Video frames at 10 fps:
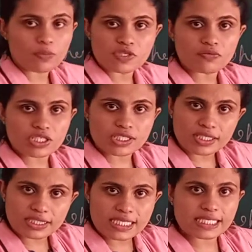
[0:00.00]
observation
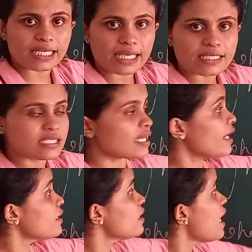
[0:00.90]
in the second
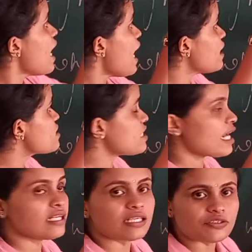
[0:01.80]
set, and
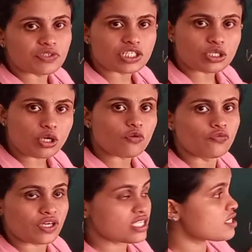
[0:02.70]
standard deviation of
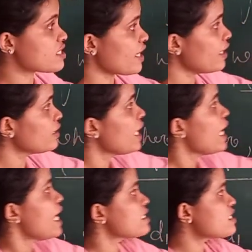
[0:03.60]
first
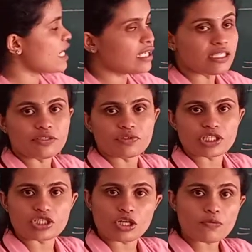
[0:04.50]
set and standard
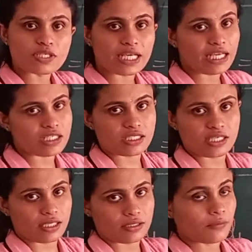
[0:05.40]
deviation of second
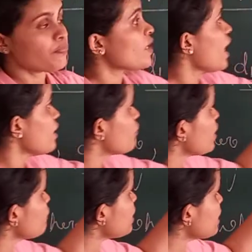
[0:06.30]
set. And
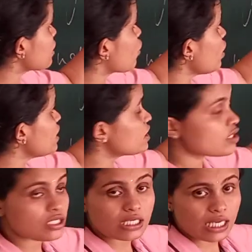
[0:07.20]
when we call
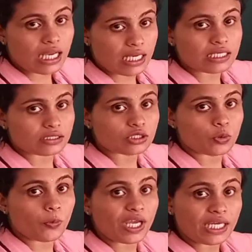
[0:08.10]
it
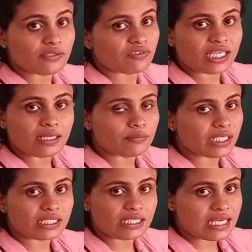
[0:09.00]
square, we can
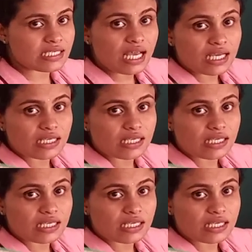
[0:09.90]
make it as a